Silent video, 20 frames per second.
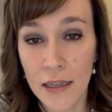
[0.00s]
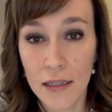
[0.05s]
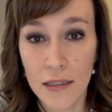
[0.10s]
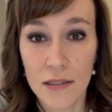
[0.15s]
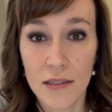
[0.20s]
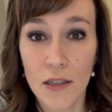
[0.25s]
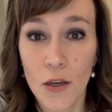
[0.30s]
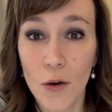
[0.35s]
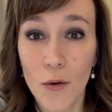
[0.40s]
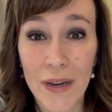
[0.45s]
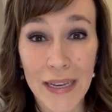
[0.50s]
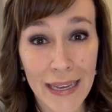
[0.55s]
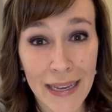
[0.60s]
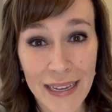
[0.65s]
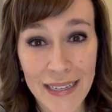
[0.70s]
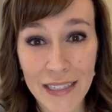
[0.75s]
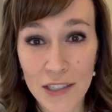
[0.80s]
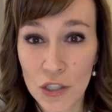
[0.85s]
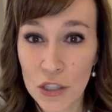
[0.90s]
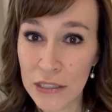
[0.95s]
So
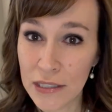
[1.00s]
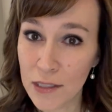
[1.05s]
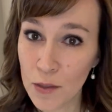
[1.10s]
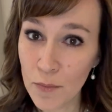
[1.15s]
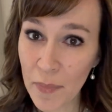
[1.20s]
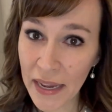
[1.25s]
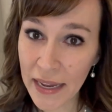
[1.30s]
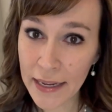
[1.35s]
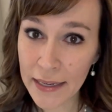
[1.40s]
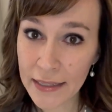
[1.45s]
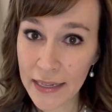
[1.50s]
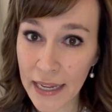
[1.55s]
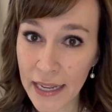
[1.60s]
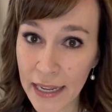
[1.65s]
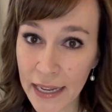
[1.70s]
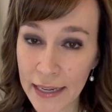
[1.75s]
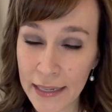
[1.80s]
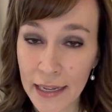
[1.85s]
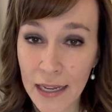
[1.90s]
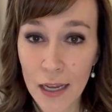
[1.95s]
again, it's just a
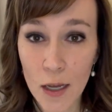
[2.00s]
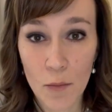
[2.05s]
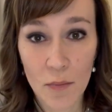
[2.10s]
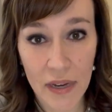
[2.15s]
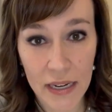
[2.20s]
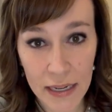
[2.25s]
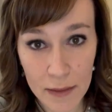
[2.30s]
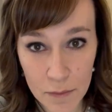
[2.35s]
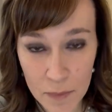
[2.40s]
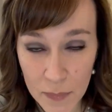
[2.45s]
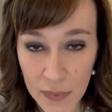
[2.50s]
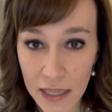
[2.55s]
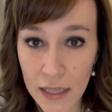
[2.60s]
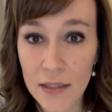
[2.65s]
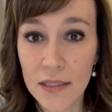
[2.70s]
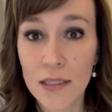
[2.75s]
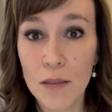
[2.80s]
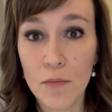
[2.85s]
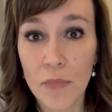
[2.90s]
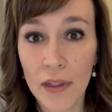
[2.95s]
band-aid, but it
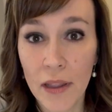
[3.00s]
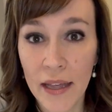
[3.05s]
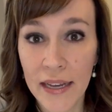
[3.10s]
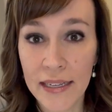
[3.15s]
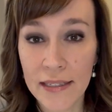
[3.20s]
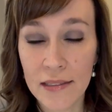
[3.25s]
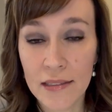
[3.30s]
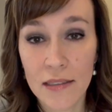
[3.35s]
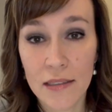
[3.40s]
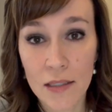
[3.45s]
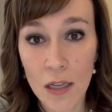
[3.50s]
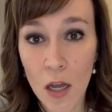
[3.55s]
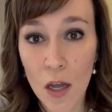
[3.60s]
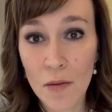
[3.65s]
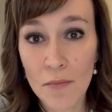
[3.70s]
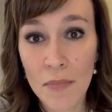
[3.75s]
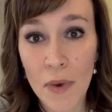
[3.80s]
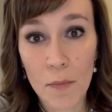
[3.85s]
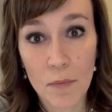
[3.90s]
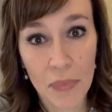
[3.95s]
gets in place
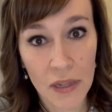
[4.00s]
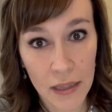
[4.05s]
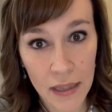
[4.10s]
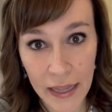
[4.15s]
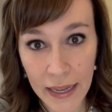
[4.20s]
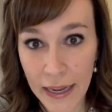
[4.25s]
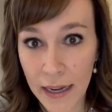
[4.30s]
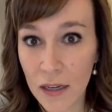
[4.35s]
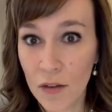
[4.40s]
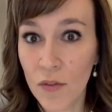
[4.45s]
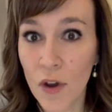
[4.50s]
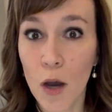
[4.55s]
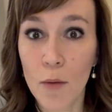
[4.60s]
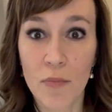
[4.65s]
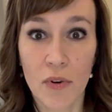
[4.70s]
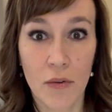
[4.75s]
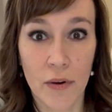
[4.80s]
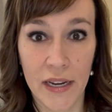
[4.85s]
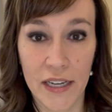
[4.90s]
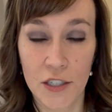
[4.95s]
some plan of
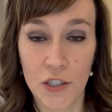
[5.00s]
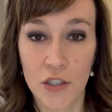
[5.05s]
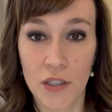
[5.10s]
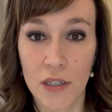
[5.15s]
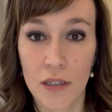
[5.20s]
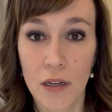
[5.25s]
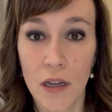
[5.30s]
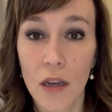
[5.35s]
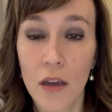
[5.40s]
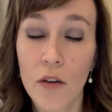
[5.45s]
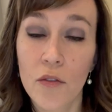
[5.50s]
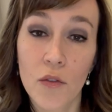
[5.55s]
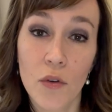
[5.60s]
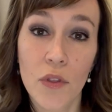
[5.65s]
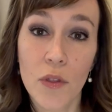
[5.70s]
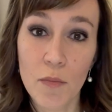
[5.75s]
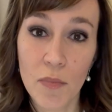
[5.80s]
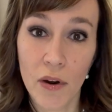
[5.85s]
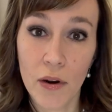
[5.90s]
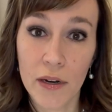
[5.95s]
operation for
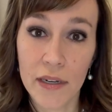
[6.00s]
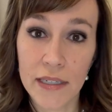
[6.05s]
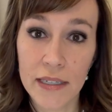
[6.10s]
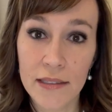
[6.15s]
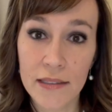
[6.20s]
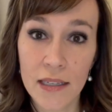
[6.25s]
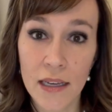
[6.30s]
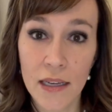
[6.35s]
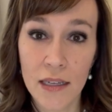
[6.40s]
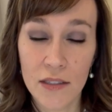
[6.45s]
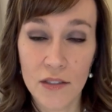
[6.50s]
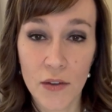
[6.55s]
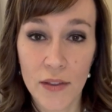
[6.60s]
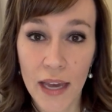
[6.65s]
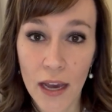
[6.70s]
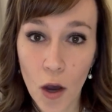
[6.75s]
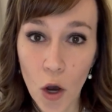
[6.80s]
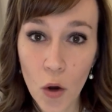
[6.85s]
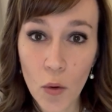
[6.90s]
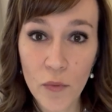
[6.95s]
the parties so
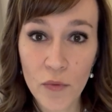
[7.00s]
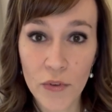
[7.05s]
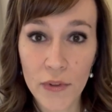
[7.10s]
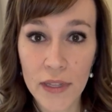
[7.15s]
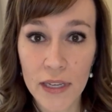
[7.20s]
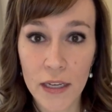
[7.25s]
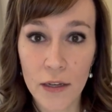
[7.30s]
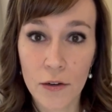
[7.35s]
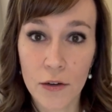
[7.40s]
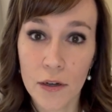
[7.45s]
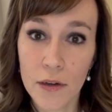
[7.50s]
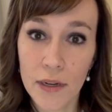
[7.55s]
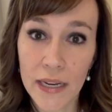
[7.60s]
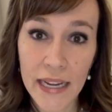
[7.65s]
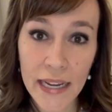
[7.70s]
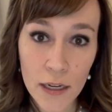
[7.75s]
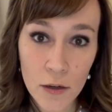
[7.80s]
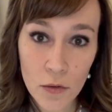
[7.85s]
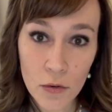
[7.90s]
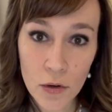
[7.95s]
that hopefully your
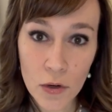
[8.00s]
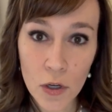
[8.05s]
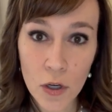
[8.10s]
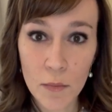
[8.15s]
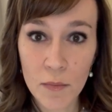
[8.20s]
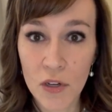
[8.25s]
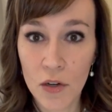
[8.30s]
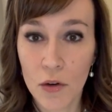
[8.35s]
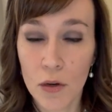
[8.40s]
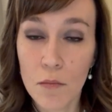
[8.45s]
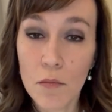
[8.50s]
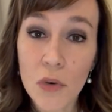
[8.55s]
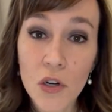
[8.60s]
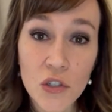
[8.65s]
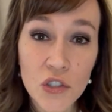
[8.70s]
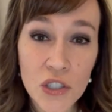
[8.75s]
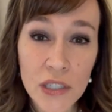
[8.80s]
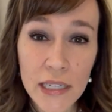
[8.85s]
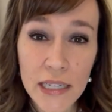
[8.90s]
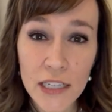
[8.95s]
interim, your
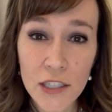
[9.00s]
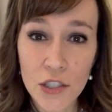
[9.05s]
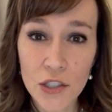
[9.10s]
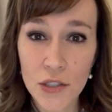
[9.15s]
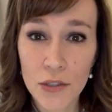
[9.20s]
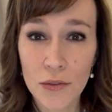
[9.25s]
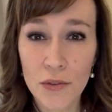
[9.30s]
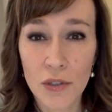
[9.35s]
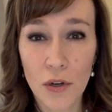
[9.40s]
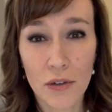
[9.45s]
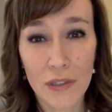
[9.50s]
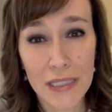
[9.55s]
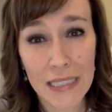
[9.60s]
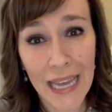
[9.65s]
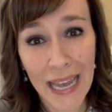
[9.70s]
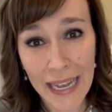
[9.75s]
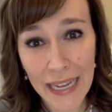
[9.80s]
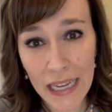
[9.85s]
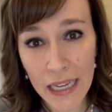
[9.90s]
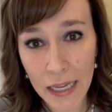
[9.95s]
emergent issues are
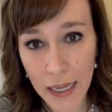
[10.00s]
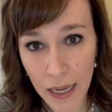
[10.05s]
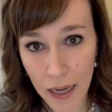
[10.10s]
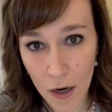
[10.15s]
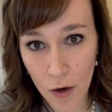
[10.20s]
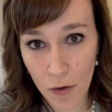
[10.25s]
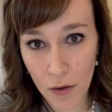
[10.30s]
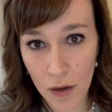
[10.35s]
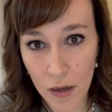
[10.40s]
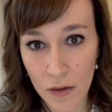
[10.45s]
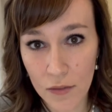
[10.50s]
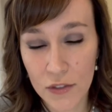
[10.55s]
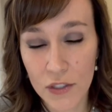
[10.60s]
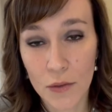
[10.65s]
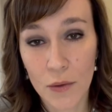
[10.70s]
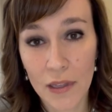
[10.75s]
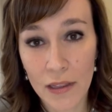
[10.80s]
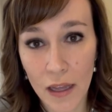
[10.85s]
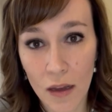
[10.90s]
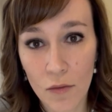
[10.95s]
taken care of
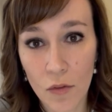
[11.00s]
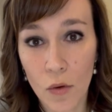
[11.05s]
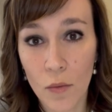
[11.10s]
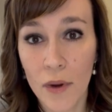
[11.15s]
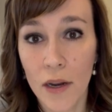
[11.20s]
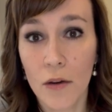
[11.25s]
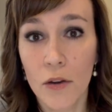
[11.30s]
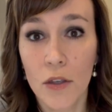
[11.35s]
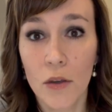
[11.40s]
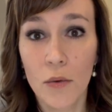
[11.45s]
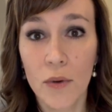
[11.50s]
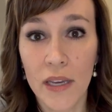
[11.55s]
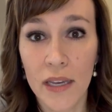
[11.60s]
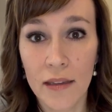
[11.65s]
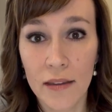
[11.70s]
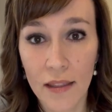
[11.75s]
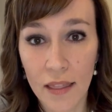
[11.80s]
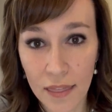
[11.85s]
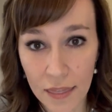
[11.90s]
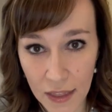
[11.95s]
to a level where you can
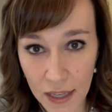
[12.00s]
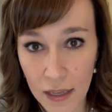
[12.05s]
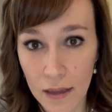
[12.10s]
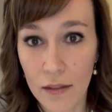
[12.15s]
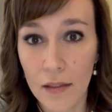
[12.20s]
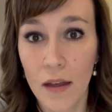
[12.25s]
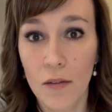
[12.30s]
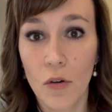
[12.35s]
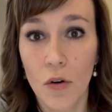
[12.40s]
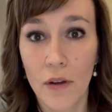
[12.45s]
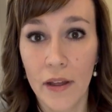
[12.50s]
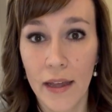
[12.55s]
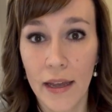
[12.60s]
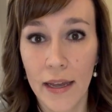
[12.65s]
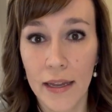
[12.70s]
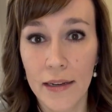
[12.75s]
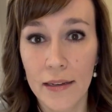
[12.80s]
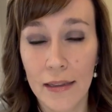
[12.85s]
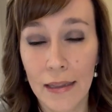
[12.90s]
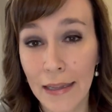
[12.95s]
think
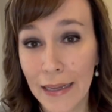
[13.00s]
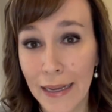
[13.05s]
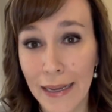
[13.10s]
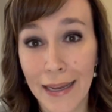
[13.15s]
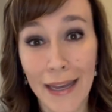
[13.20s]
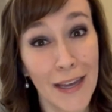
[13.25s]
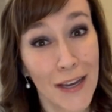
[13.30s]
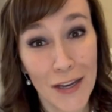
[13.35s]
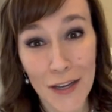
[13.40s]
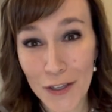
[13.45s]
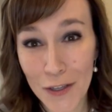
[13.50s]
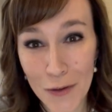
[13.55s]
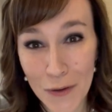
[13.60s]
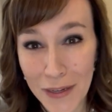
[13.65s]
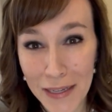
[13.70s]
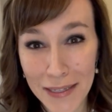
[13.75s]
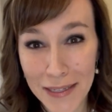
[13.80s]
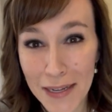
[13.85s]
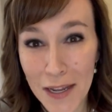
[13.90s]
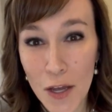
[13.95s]
level-headedly, you
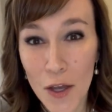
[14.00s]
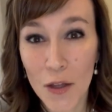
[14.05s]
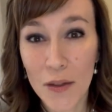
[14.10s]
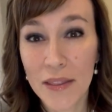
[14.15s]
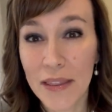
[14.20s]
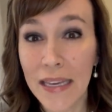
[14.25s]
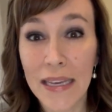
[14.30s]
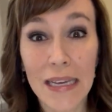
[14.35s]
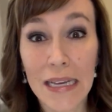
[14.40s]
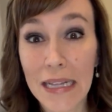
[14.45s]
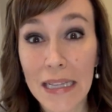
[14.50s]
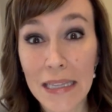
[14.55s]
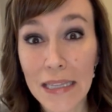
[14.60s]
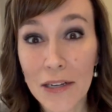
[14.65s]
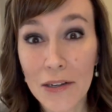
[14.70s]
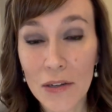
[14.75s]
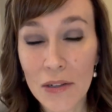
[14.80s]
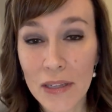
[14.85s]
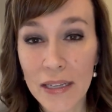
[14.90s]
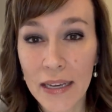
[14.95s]
can think
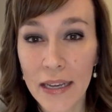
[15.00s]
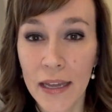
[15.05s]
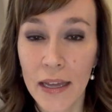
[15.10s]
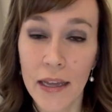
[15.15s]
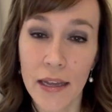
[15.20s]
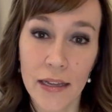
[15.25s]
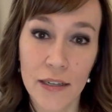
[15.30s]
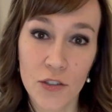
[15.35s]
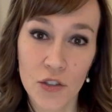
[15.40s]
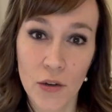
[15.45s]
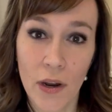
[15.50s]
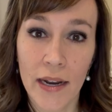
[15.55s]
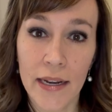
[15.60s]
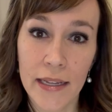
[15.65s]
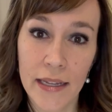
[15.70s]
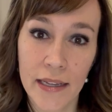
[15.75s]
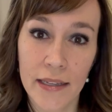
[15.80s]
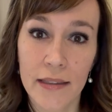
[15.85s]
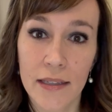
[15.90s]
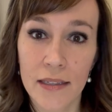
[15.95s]
clearly, and try to
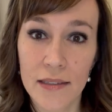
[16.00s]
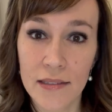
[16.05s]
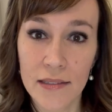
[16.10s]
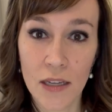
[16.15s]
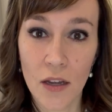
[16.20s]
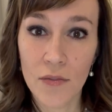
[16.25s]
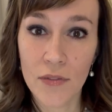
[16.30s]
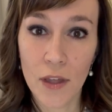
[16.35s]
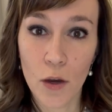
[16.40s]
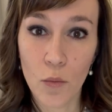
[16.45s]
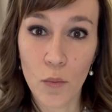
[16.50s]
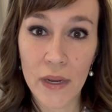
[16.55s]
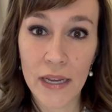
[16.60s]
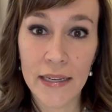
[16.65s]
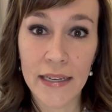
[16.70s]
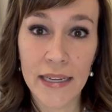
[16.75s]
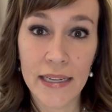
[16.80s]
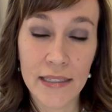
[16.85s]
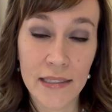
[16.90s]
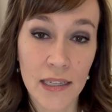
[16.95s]
get the stuff that we
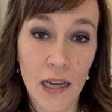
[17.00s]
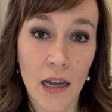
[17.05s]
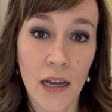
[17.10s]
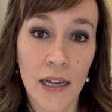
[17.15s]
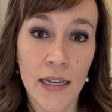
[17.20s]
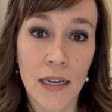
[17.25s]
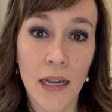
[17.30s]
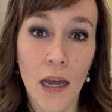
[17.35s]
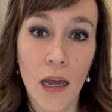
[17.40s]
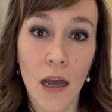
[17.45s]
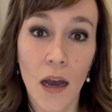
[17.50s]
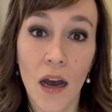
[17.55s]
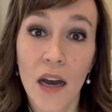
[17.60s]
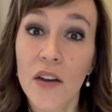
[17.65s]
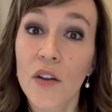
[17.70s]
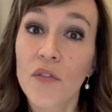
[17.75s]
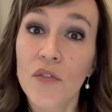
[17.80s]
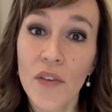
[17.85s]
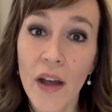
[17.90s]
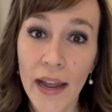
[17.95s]
need done on
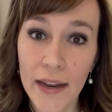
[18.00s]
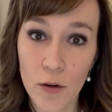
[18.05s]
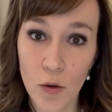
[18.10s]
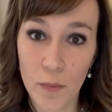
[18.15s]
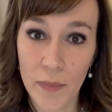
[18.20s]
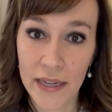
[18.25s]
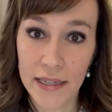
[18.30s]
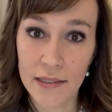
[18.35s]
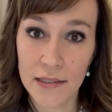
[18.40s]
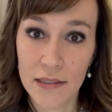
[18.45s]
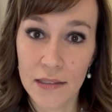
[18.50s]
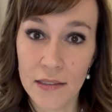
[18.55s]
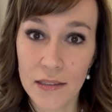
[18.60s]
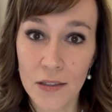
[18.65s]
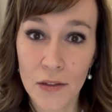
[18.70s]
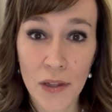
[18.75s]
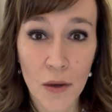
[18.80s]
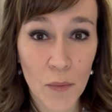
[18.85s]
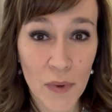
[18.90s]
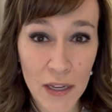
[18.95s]
a final basis
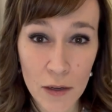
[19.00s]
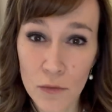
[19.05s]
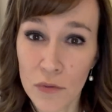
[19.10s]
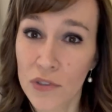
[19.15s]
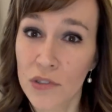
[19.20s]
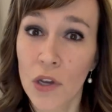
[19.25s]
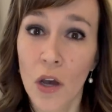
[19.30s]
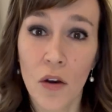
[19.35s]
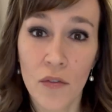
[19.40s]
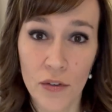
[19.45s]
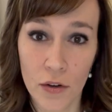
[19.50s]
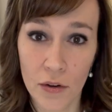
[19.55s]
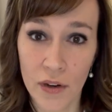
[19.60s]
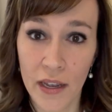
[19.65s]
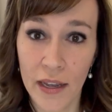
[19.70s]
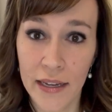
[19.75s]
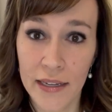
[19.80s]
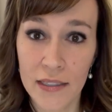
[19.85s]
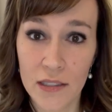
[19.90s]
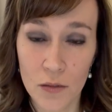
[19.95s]
so that we can resolve your
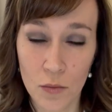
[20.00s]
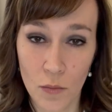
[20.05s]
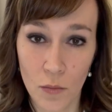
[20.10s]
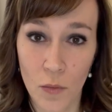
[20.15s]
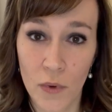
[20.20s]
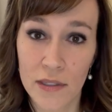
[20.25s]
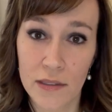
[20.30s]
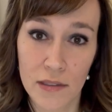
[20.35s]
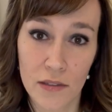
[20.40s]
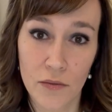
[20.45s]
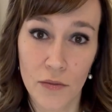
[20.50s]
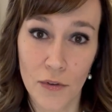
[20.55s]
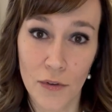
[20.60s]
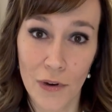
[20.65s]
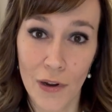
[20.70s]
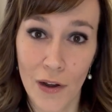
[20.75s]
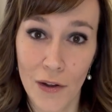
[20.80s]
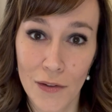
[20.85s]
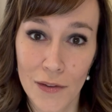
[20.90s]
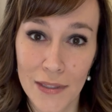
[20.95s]
case once and for
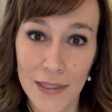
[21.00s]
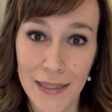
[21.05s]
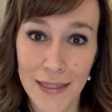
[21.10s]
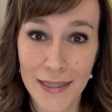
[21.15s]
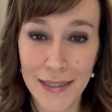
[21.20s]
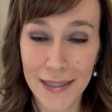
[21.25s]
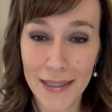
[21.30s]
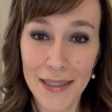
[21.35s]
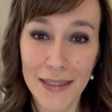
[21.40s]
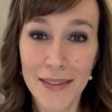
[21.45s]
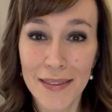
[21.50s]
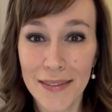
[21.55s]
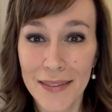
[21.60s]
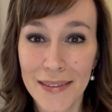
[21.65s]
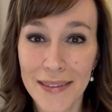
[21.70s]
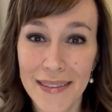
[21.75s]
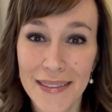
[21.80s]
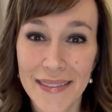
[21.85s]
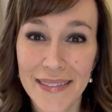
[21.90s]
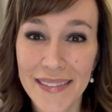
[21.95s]

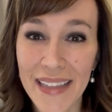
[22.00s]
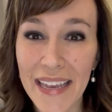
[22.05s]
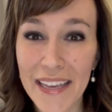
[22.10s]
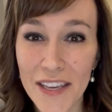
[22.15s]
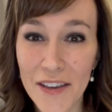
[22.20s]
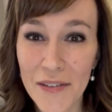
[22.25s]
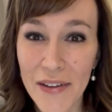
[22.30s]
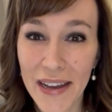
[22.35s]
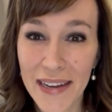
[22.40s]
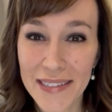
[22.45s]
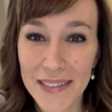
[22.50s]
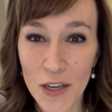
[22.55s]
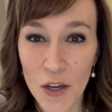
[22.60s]
all. Thank you guys.